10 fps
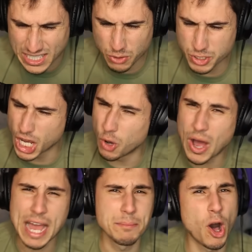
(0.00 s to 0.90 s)
I don't know.
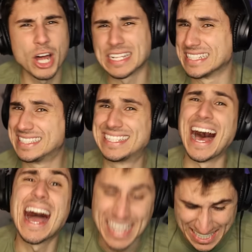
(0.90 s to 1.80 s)
I'm on a
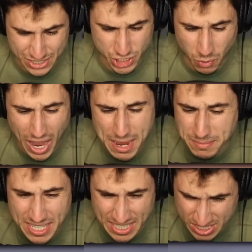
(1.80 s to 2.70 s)
diet, so
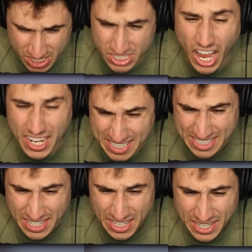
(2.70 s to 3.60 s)
I'm gonna study.
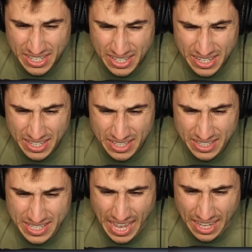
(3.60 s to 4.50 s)
Nope.
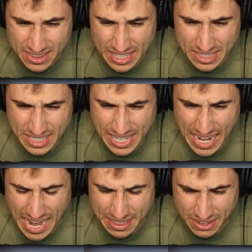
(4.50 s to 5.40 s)
Yeah, let, let, get
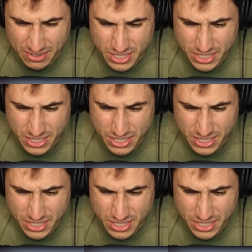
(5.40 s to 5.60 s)
out of there.